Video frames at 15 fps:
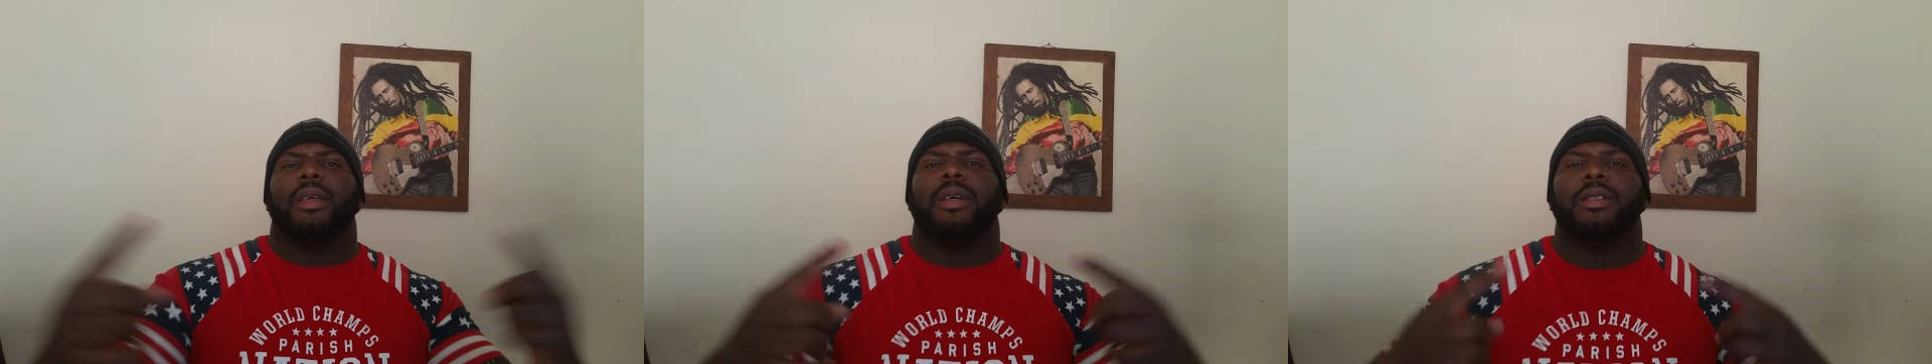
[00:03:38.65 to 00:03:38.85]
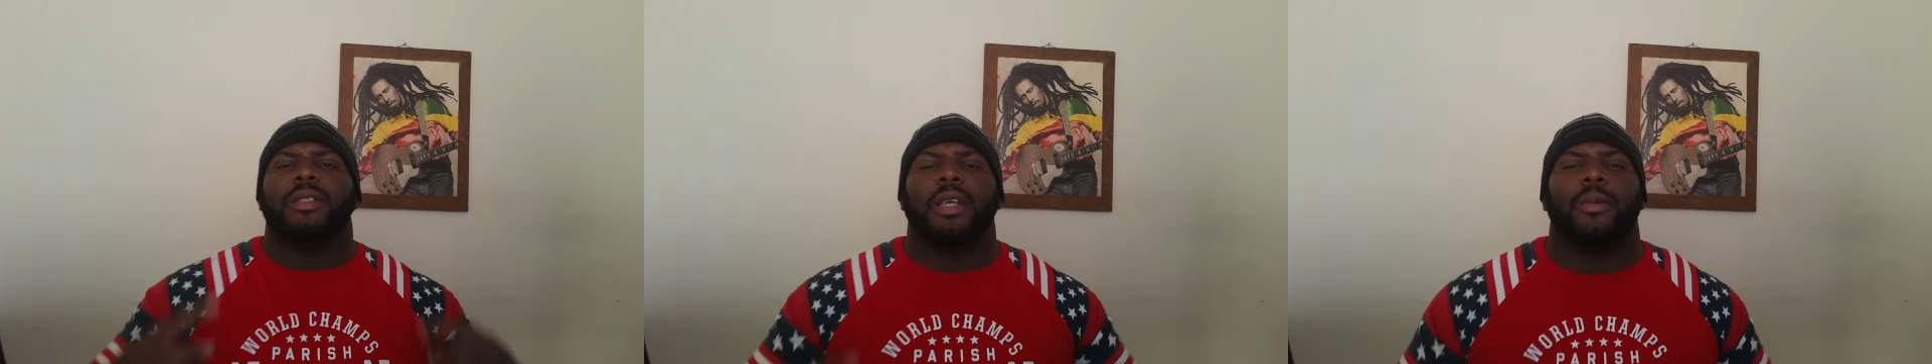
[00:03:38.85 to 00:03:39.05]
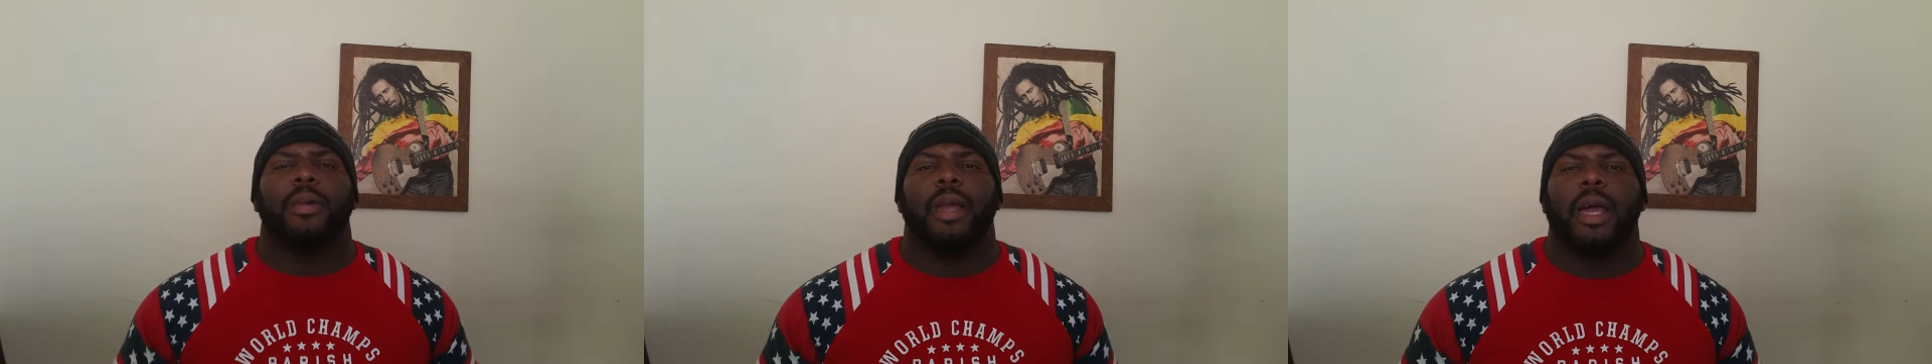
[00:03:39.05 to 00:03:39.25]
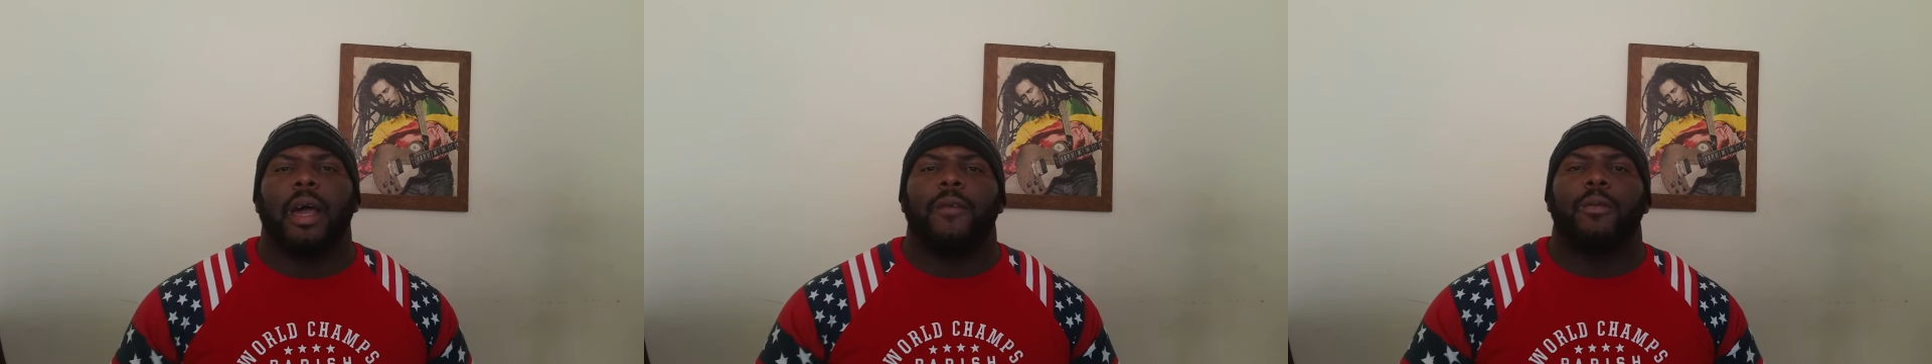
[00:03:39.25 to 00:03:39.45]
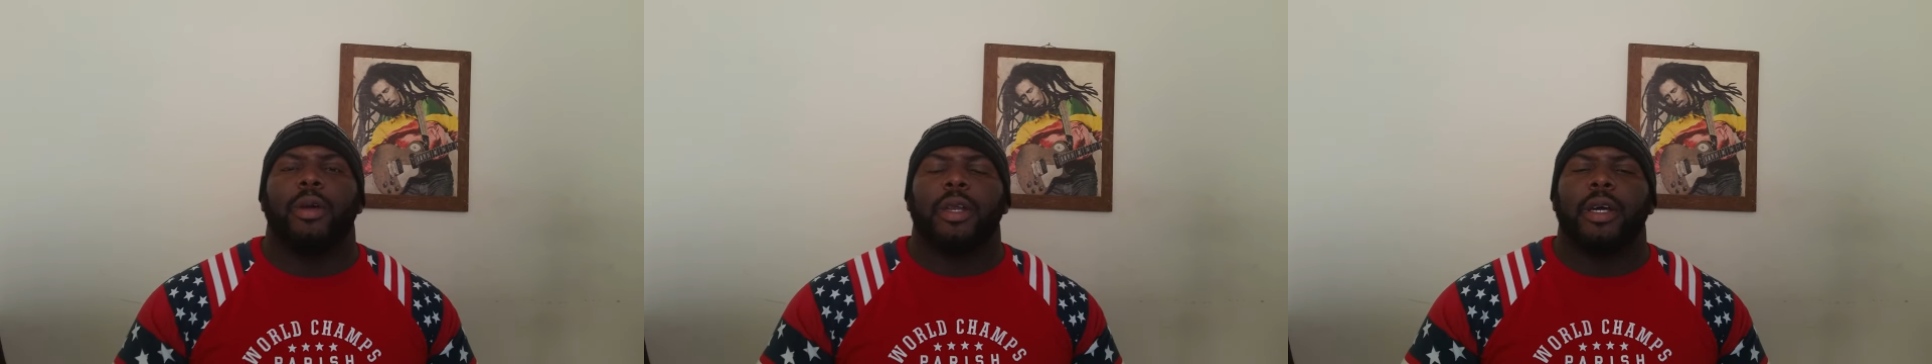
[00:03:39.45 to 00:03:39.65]
else that we
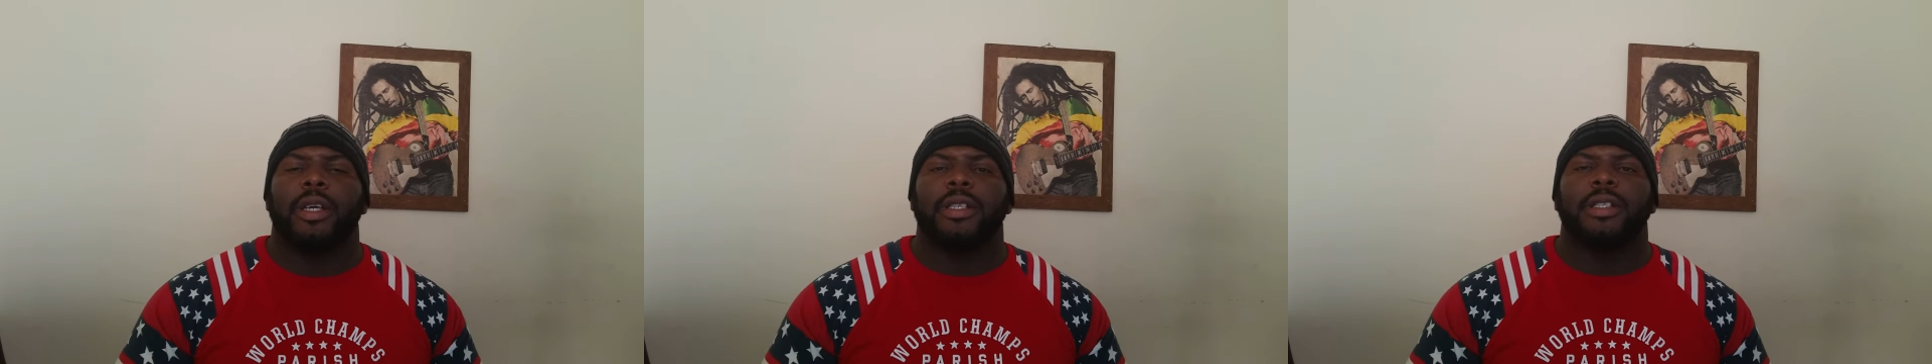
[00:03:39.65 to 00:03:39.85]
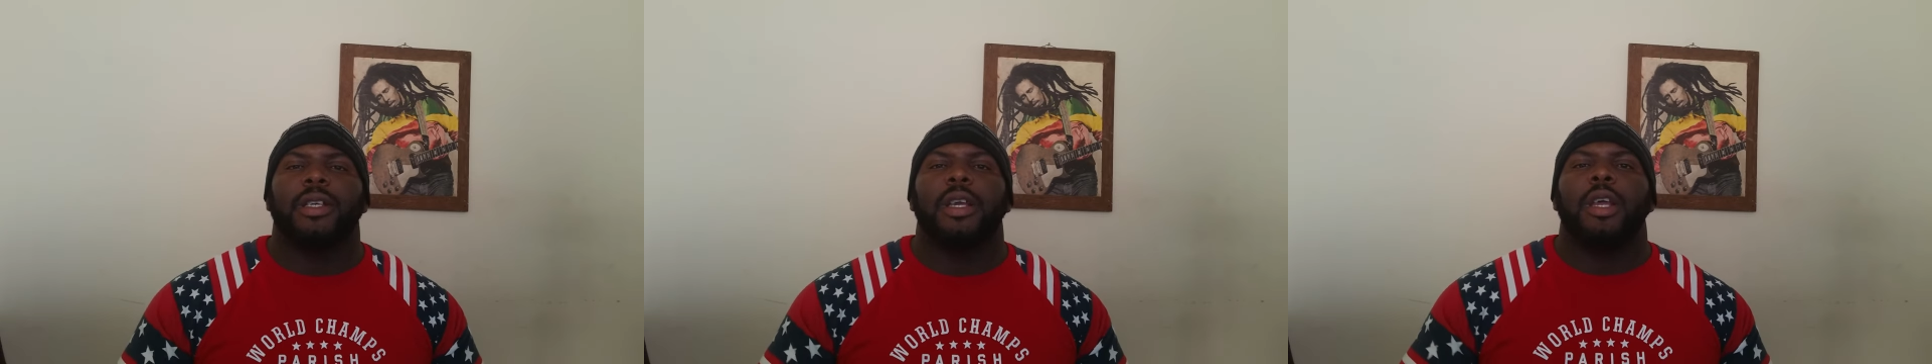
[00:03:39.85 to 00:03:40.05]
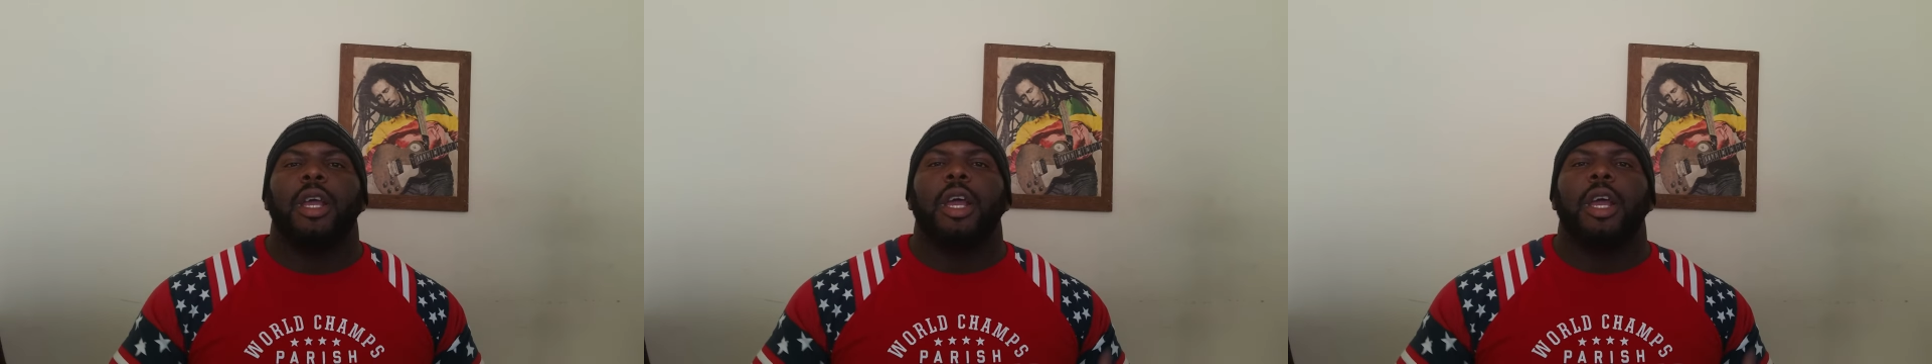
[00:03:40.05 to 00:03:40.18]
have with us,